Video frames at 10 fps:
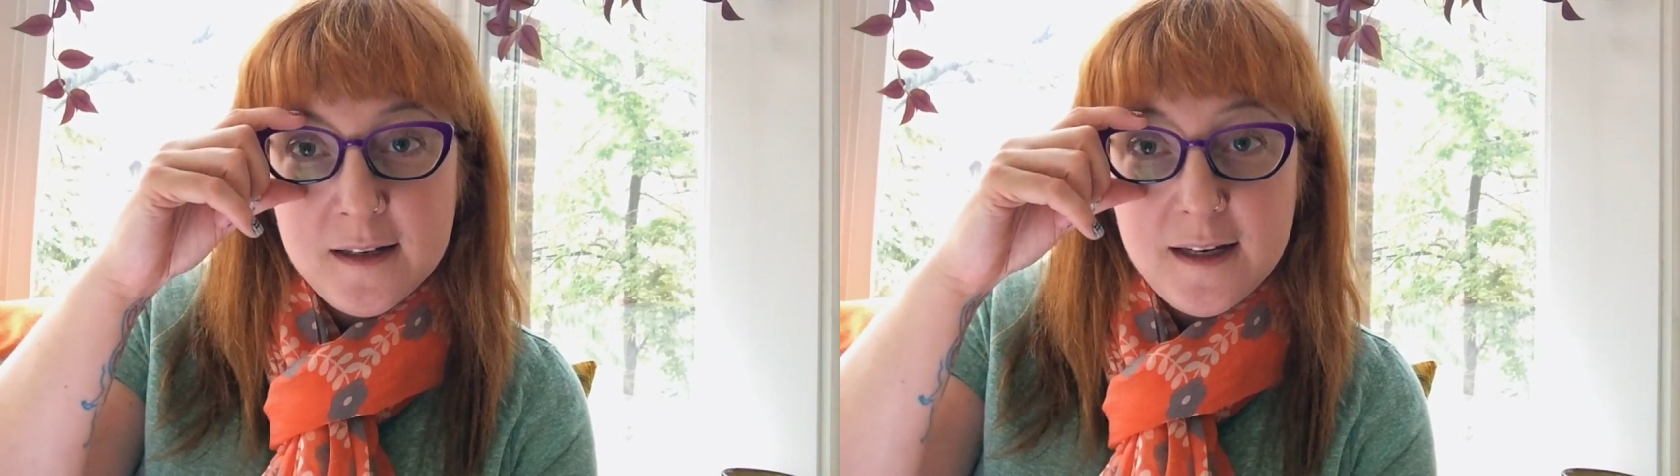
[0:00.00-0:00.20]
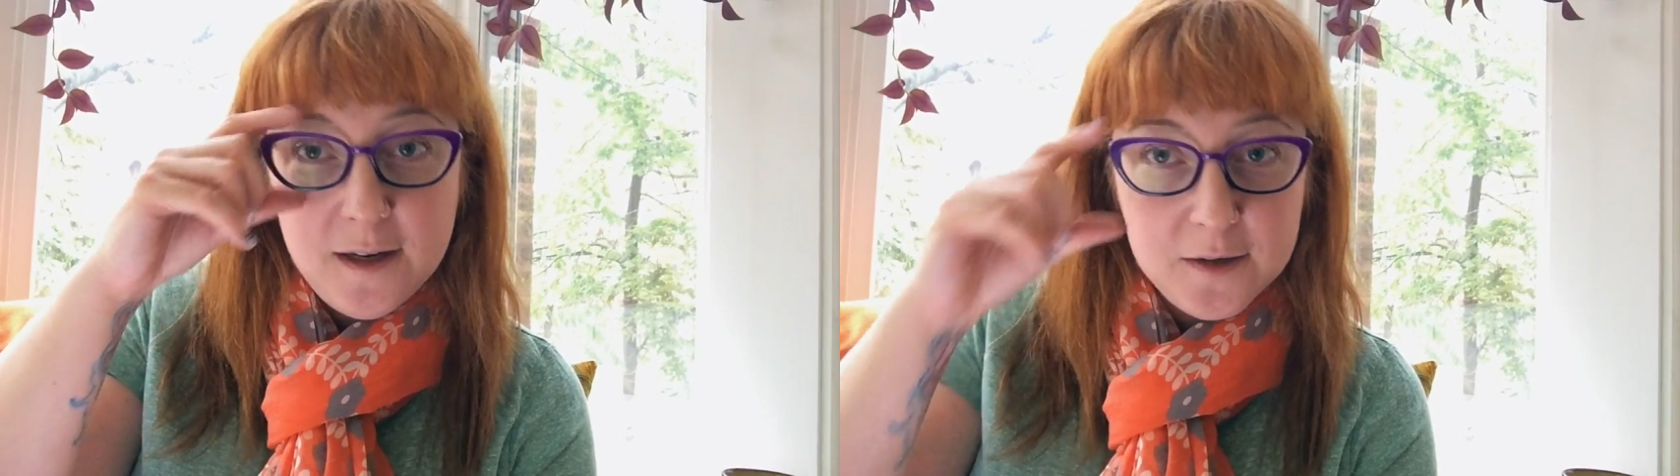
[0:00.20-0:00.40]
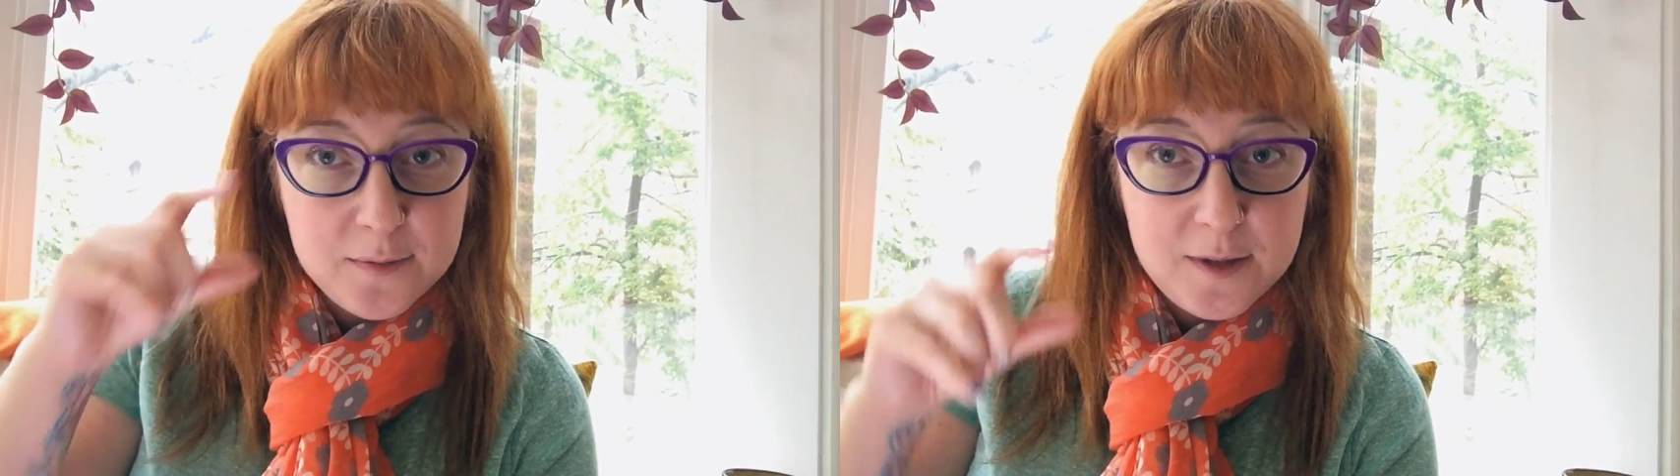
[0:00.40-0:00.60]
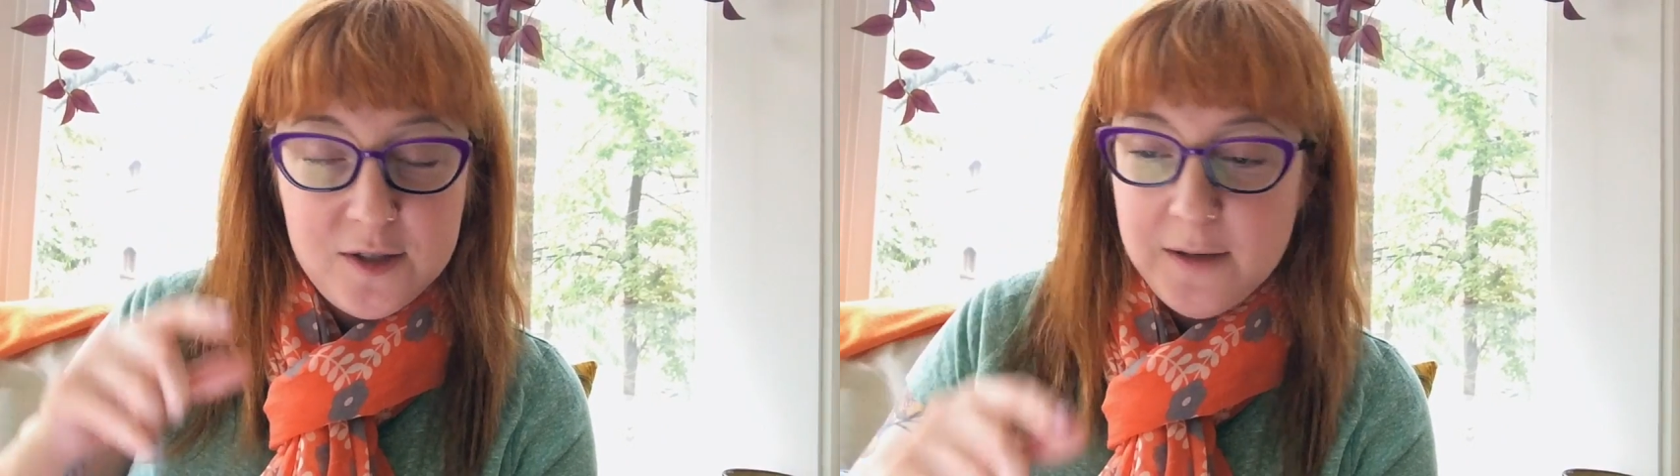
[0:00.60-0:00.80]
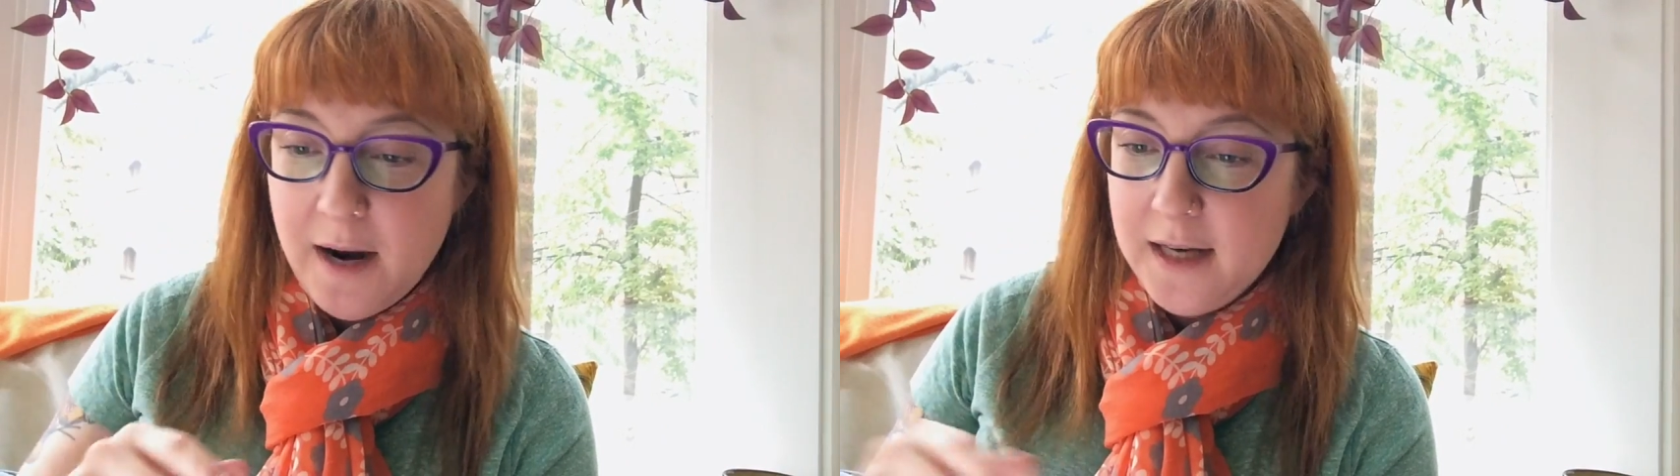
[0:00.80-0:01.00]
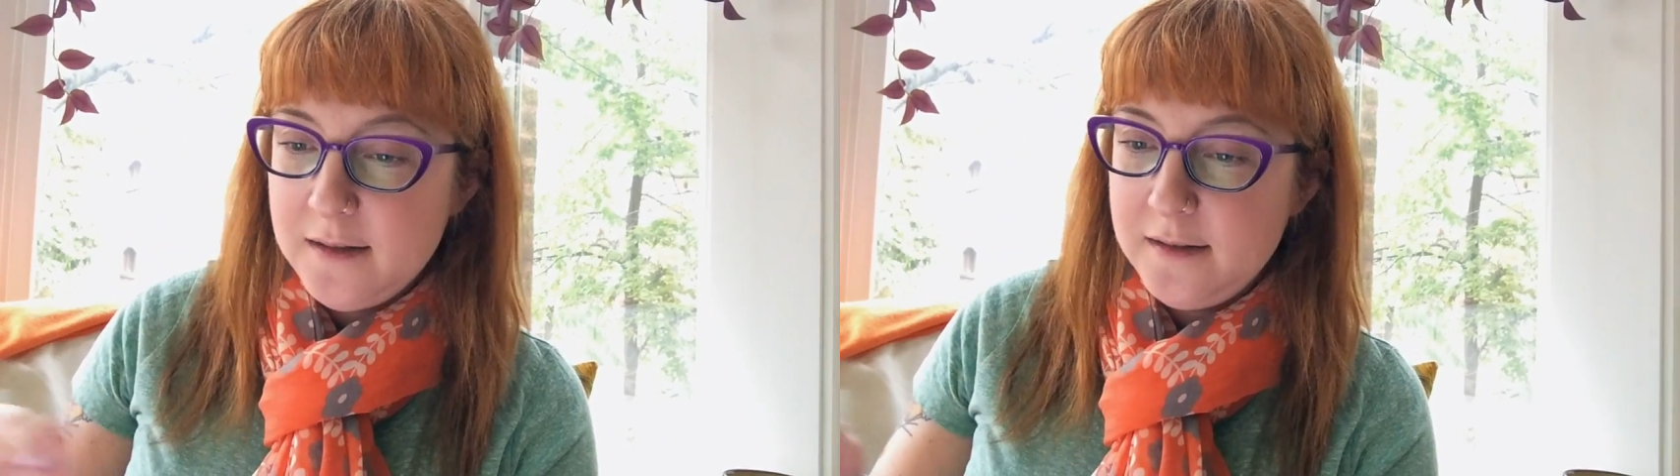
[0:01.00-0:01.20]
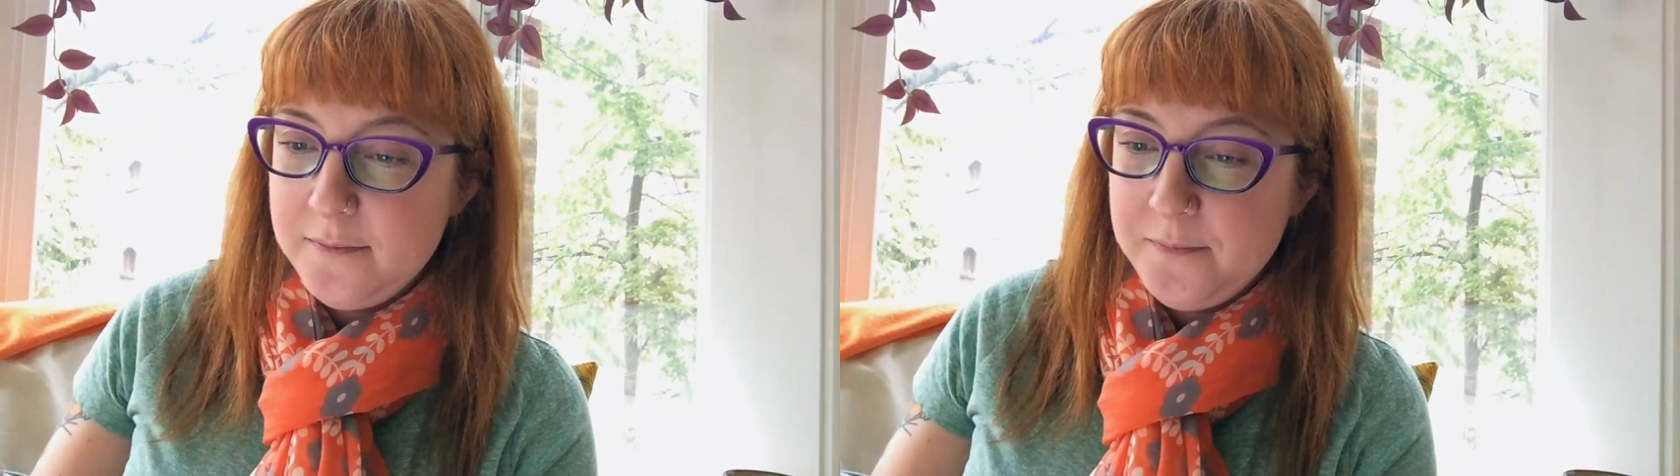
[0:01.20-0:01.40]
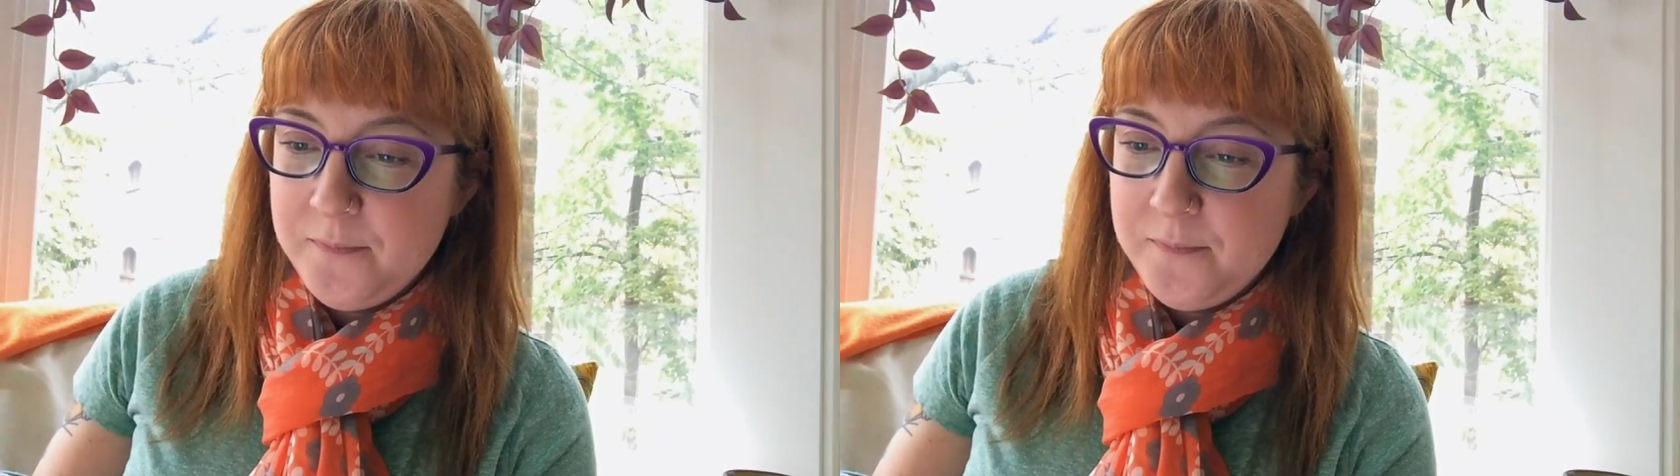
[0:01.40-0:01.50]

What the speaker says: Here's what she writes.